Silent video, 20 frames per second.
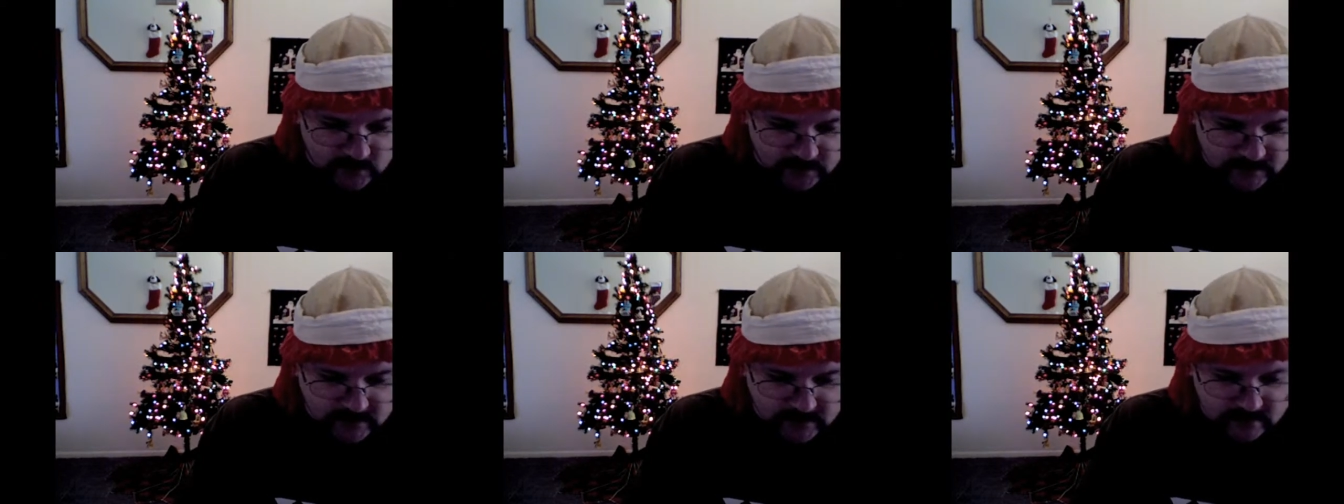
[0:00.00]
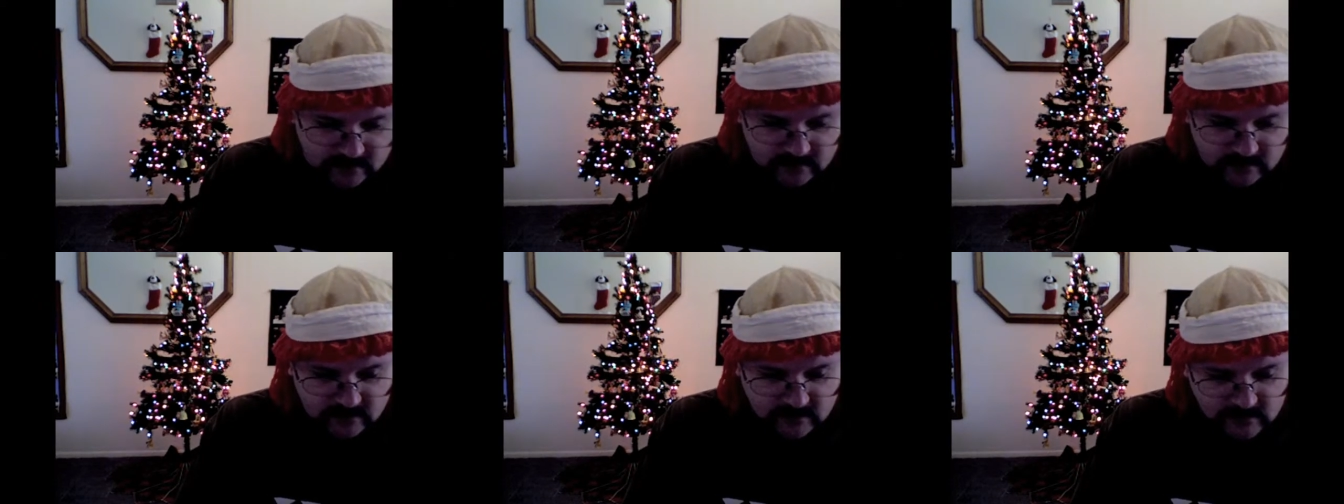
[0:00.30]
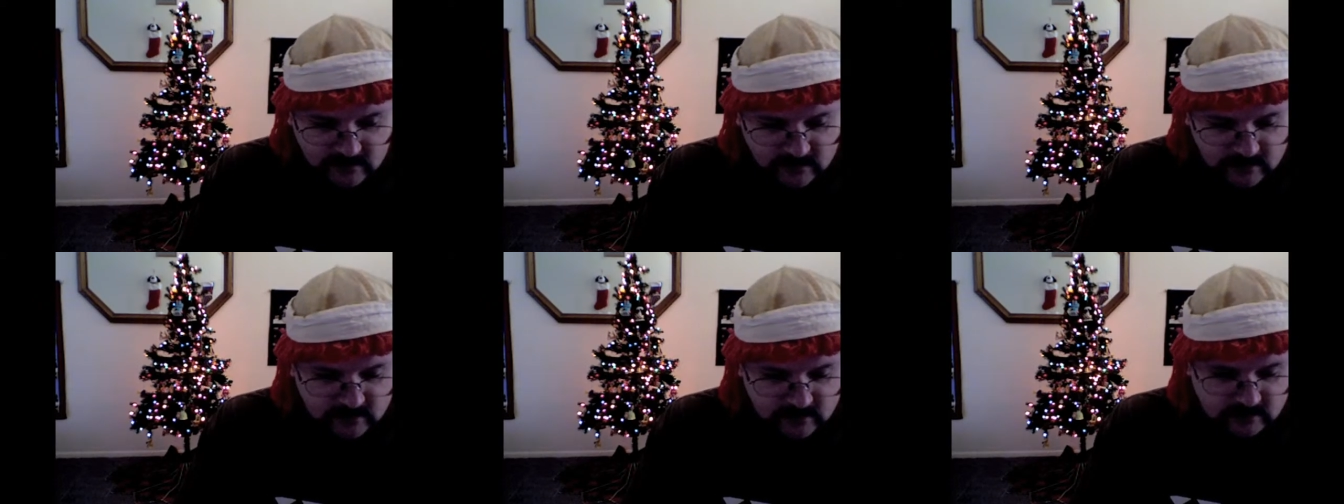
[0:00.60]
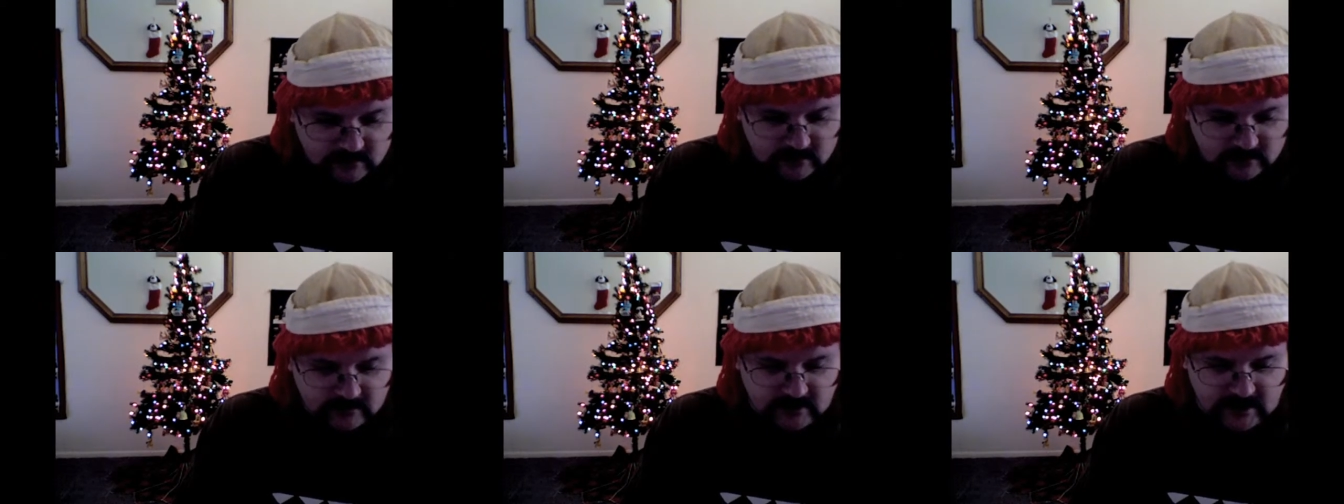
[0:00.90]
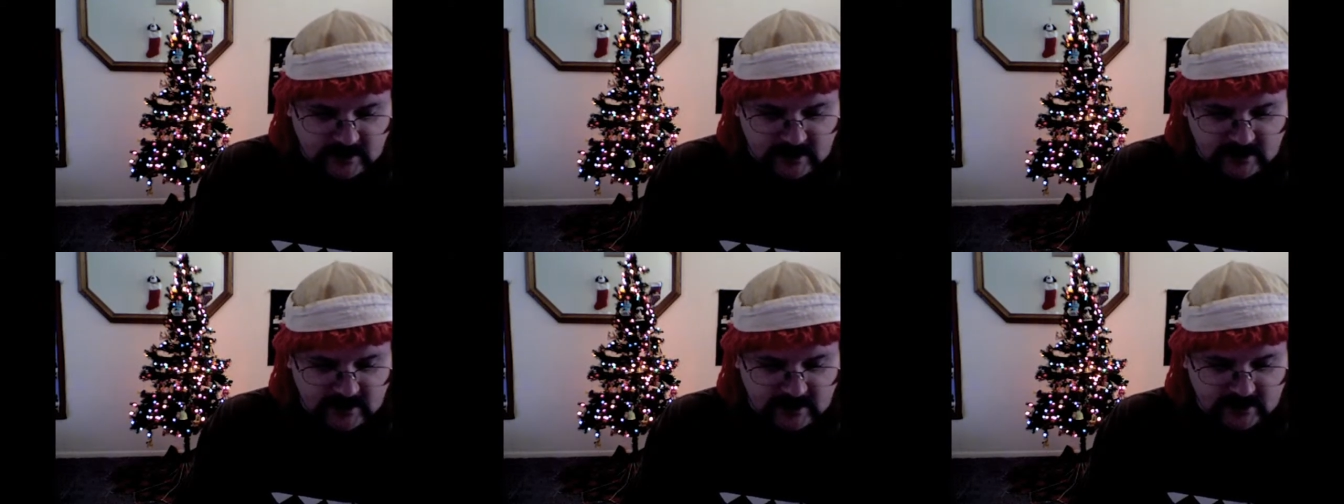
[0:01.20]
there.
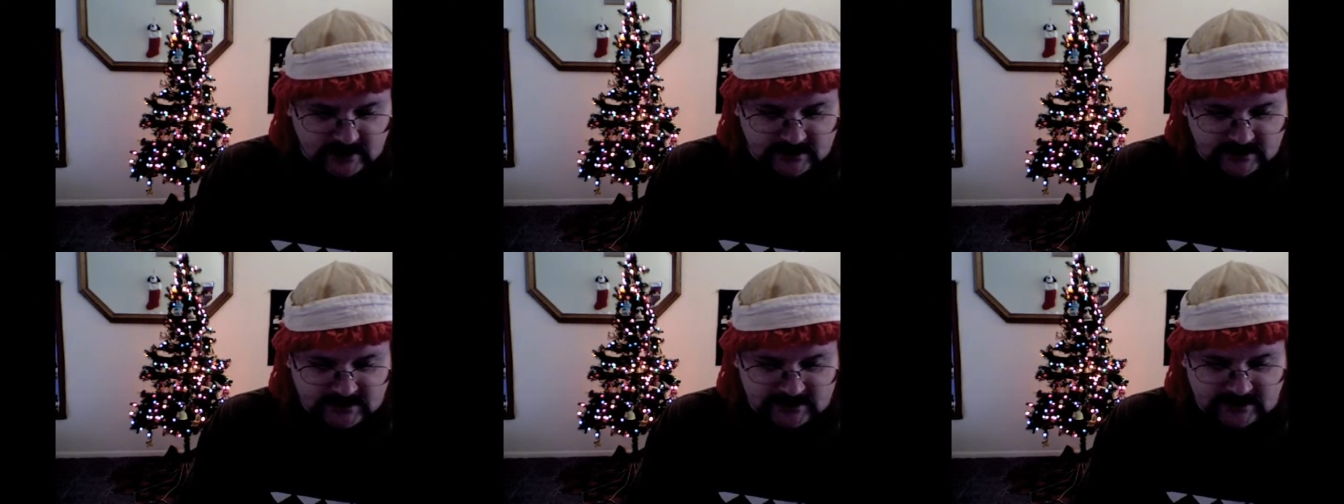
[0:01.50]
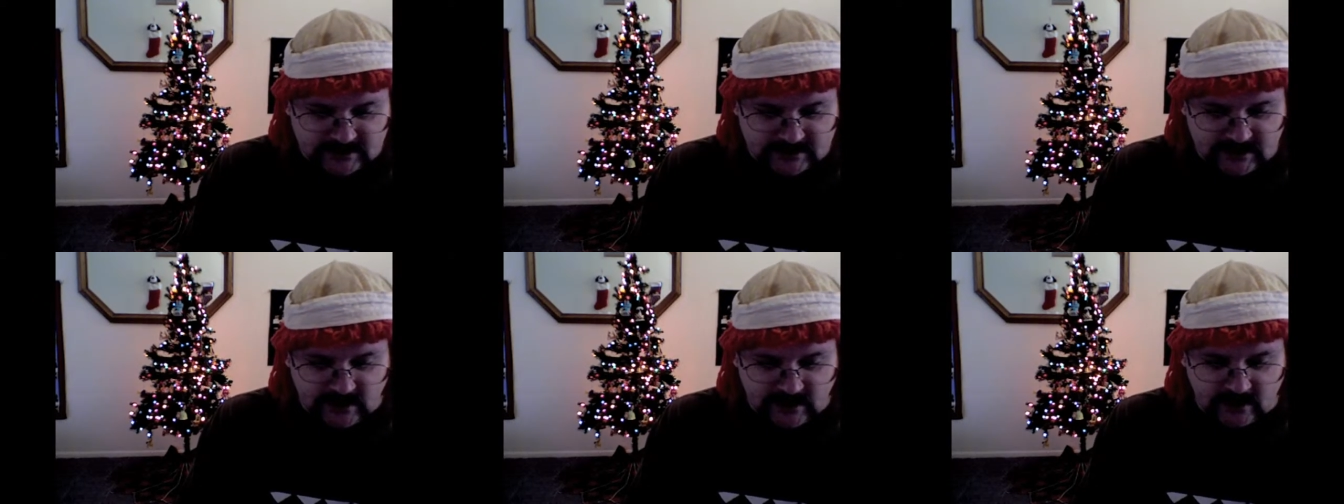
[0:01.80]
And